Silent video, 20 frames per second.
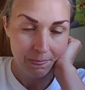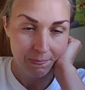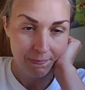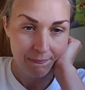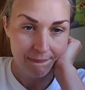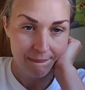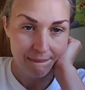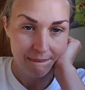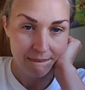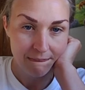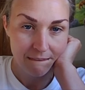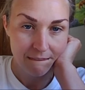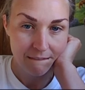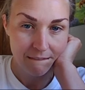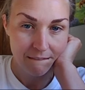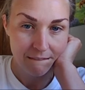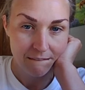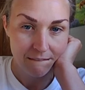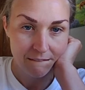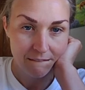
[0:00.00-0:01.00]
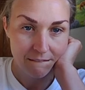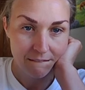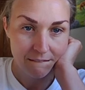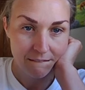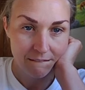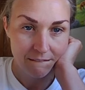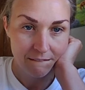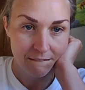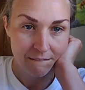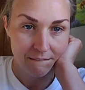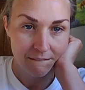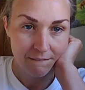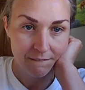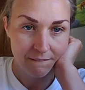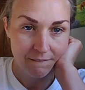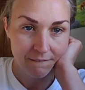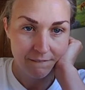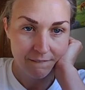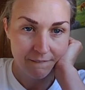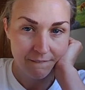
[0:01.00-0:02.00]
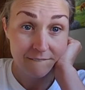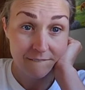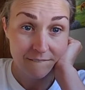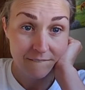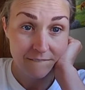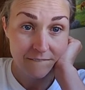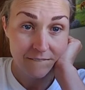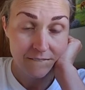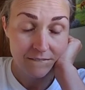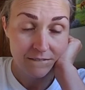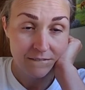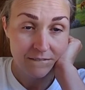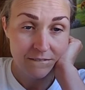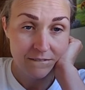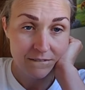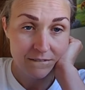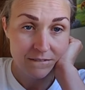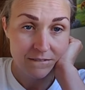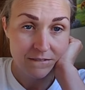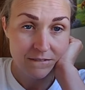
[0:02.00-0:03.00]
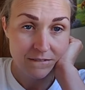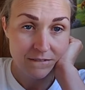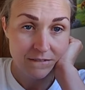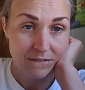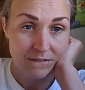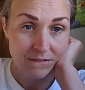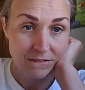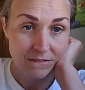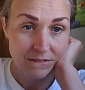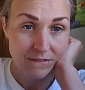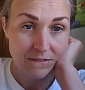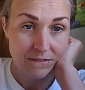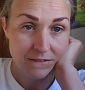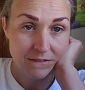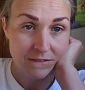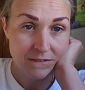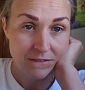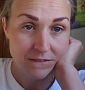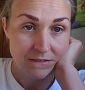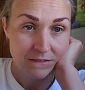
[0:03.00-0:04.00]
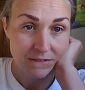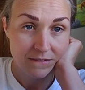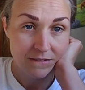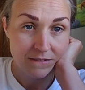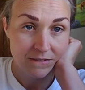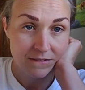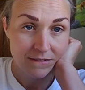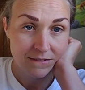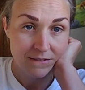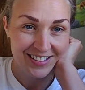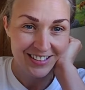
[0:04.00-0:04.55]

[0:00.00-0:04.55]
This person isn't speaking.